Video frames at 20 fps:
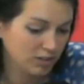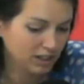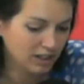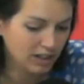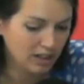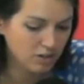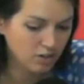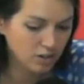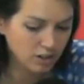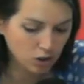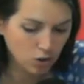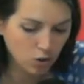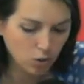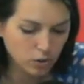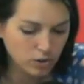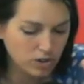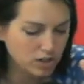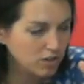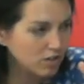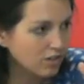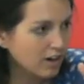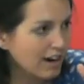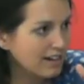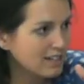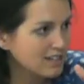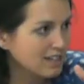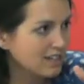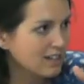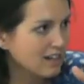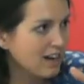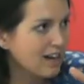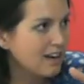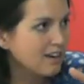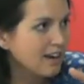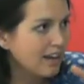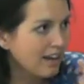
can record you writing down.